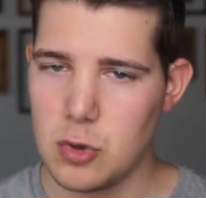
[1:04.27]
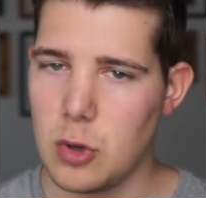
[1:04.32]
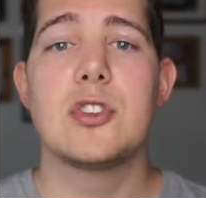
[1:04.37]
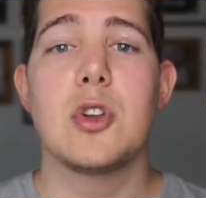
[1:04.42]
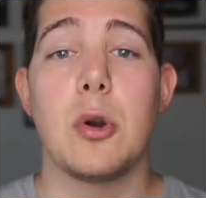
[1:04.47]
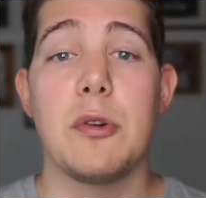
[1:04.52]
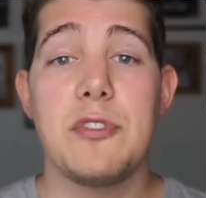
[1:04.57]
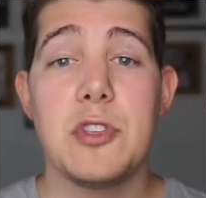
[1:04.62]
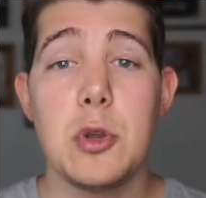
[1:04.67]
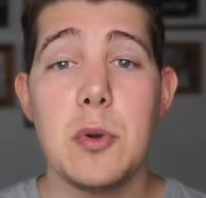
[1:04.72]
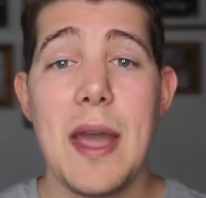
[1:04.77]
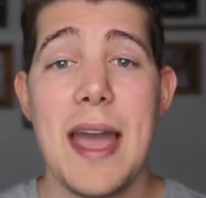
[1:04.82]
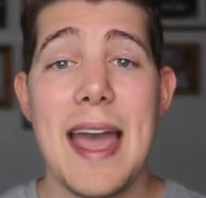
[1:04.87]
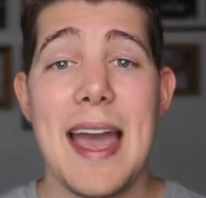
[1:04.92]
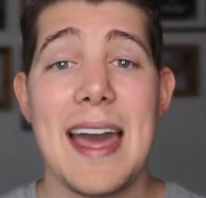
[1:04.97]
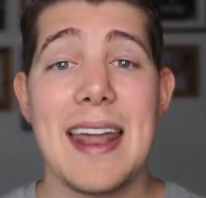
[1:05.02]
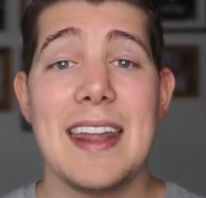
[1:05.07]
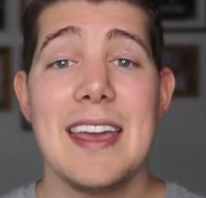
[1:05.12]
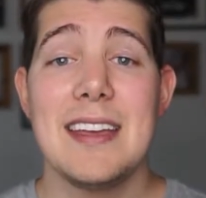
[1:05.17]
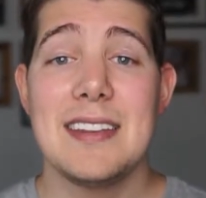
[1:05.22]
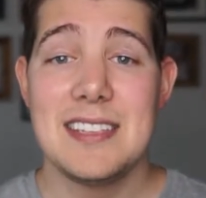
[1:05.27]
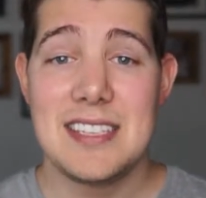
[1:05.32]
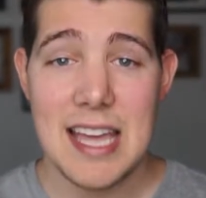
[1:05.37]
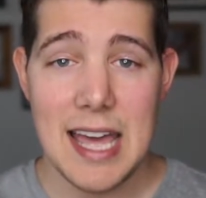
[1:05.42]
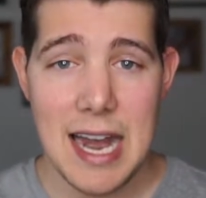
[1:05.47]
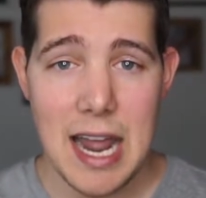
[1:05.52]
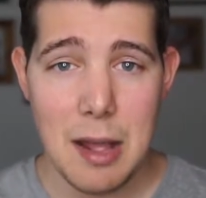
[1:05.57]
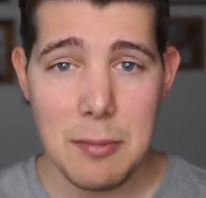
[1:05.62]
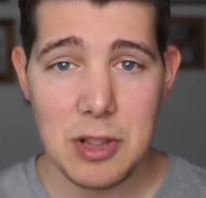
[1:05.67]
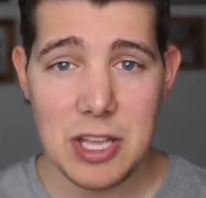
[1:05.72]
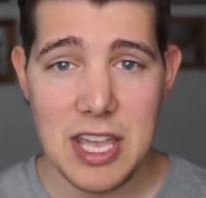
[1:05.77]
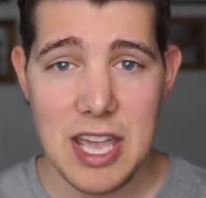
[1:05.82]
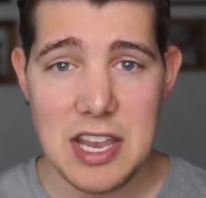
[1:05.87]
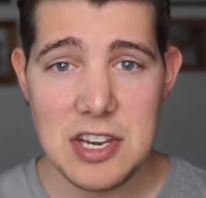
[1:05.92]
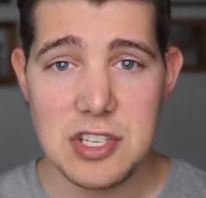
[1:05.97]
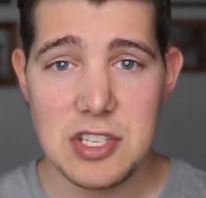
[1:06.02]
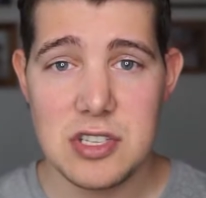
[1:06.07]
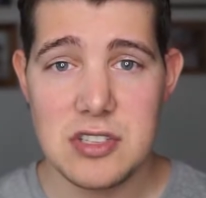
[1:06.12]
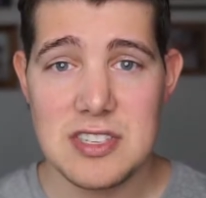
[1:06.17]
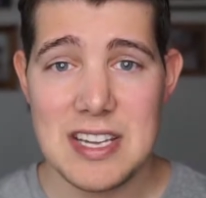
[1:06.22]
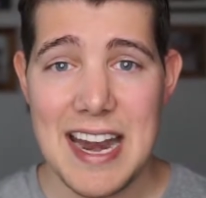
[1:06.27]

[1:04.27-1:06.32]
So if you had debt obligations